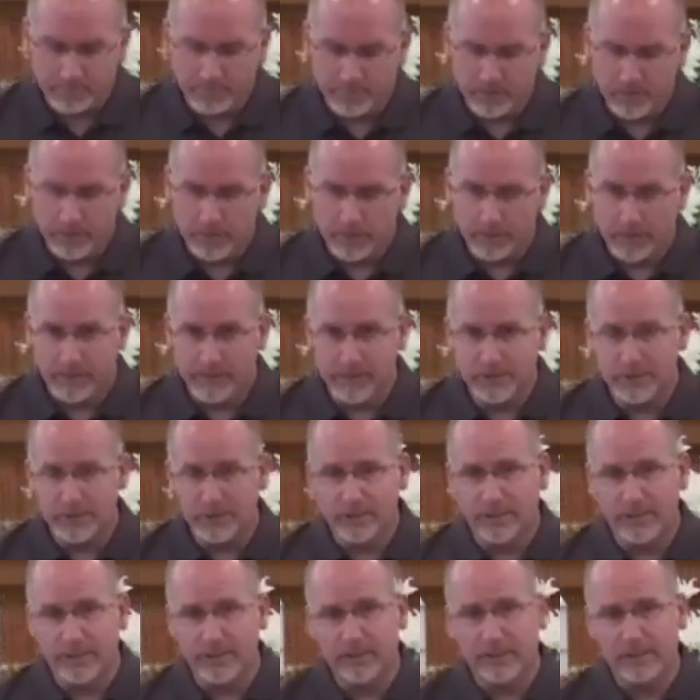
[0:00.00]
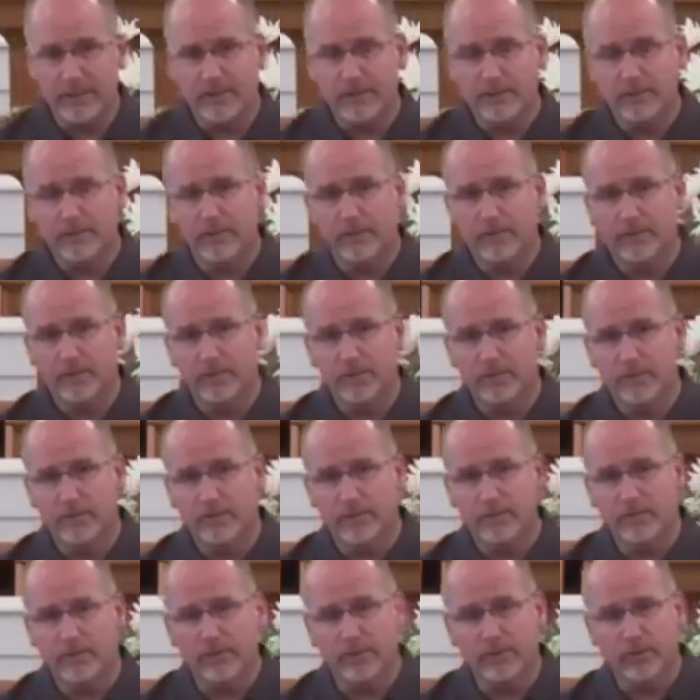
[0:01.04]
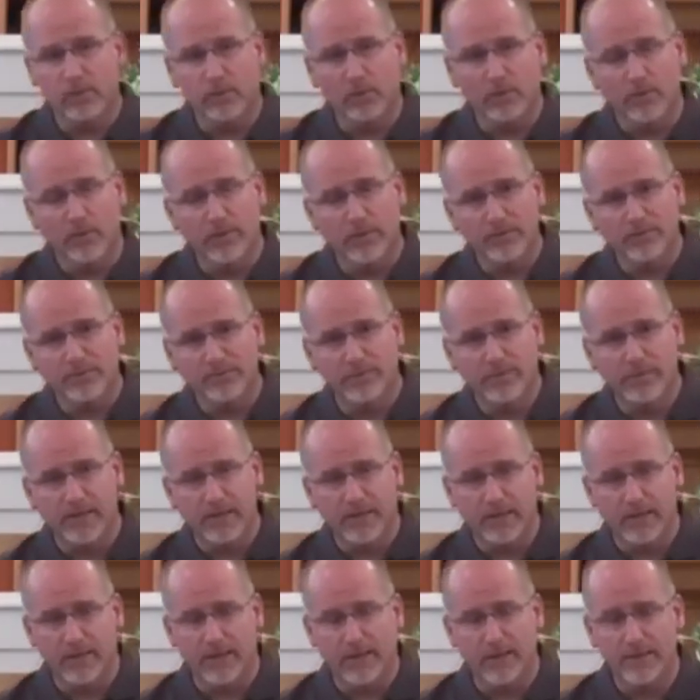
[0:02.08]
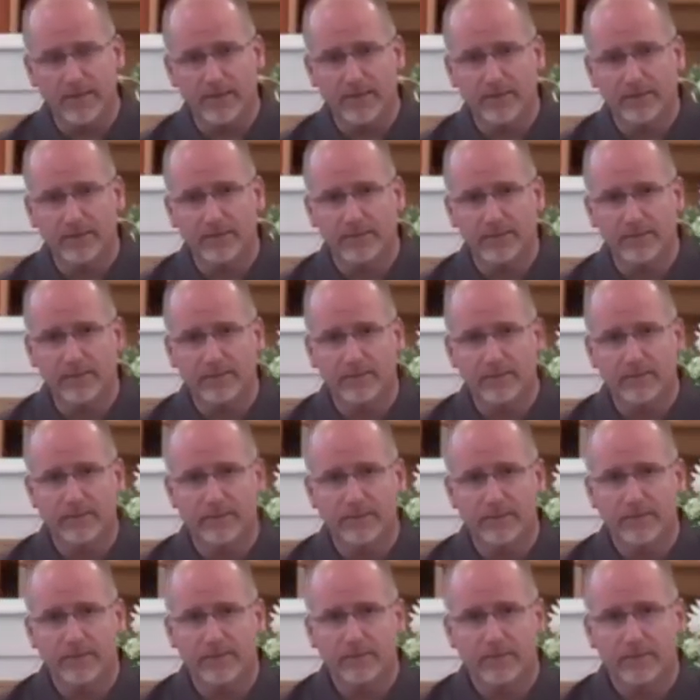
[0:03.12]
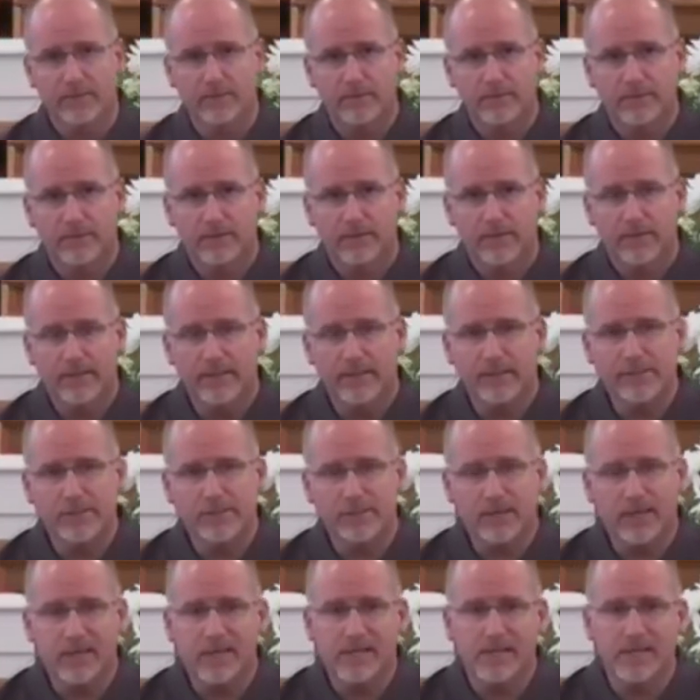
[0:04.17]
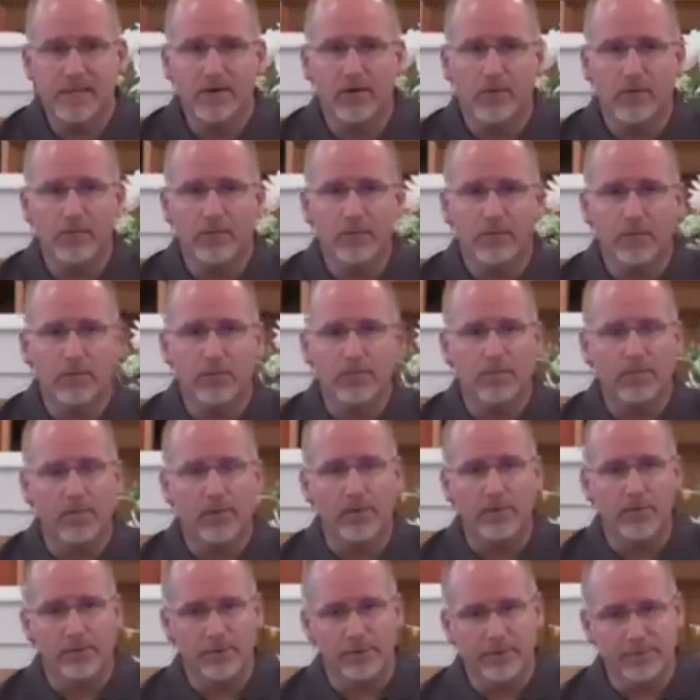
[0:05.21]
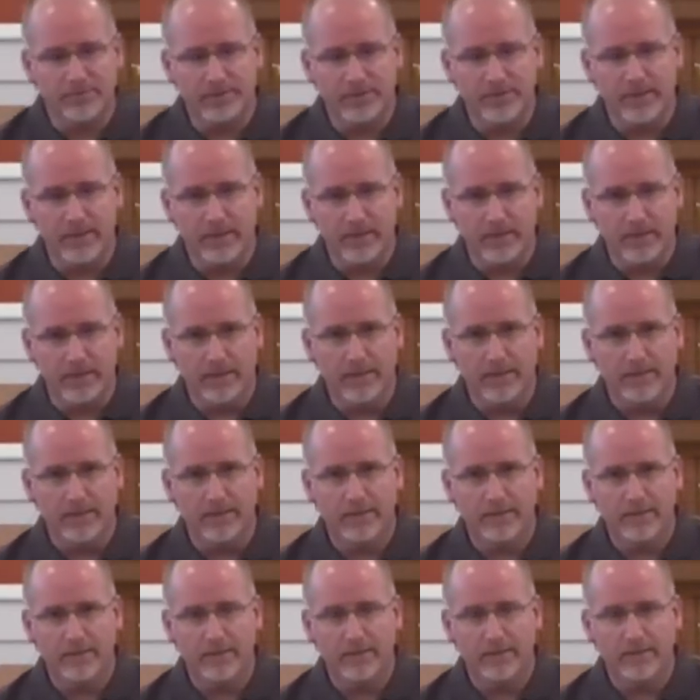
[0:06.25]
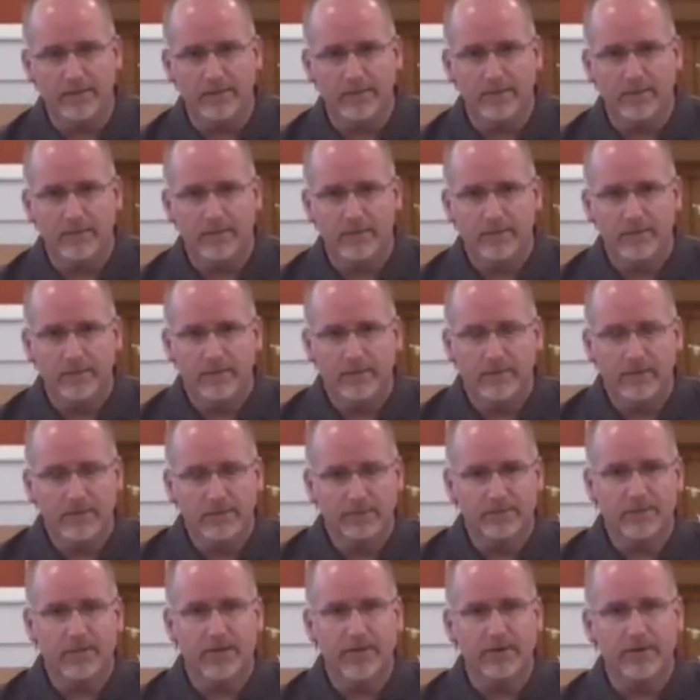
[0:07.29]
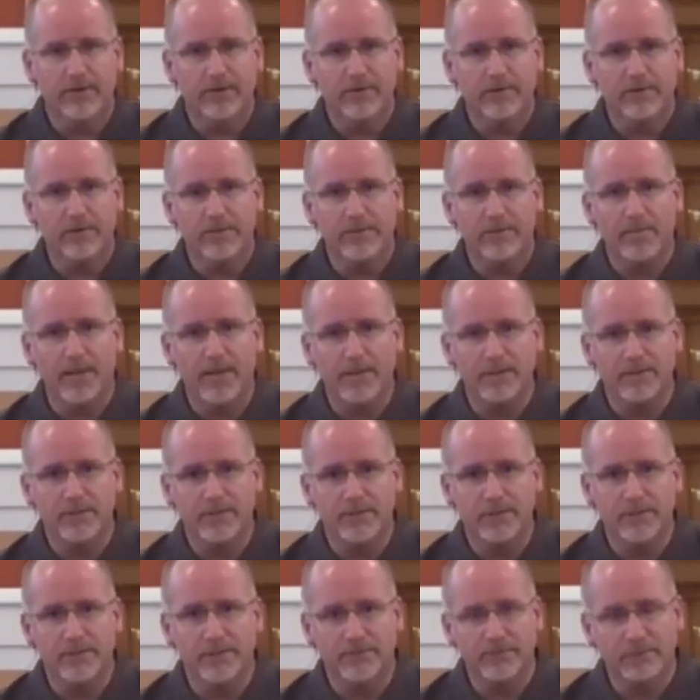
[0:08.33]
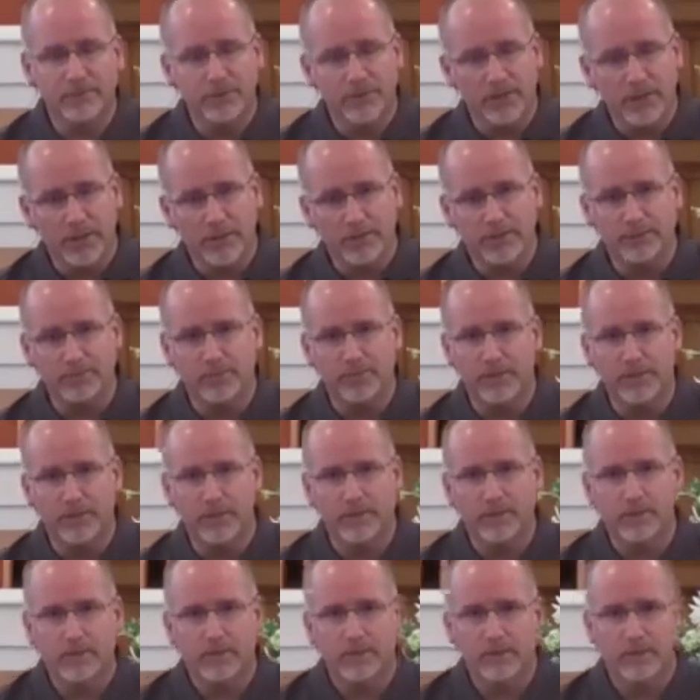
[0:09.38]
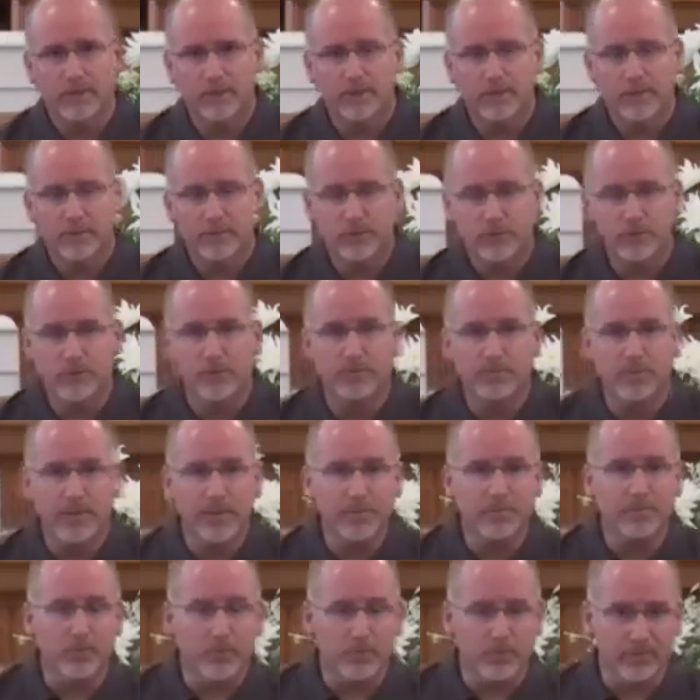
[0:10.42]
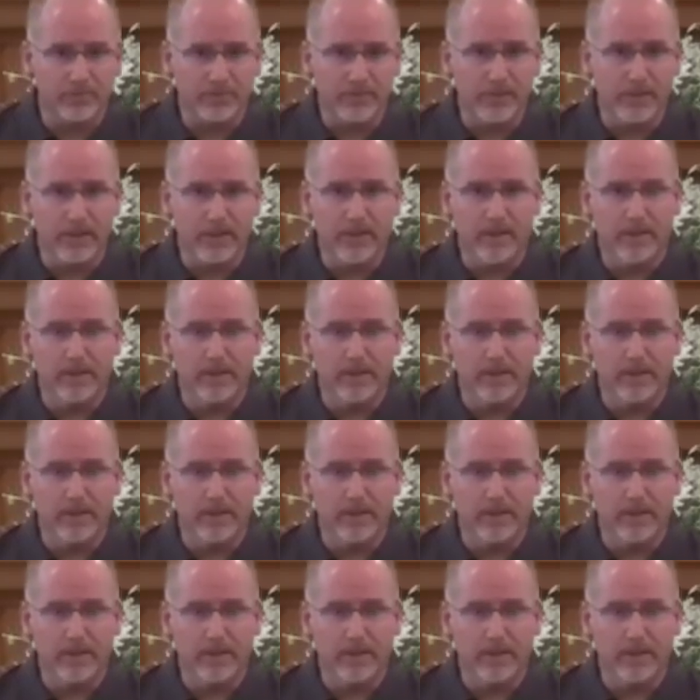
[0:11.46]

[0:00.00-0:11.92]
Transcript: He has seen the glory of God. He is taking on the burden of God, of carrying the message of judgment to the people of God.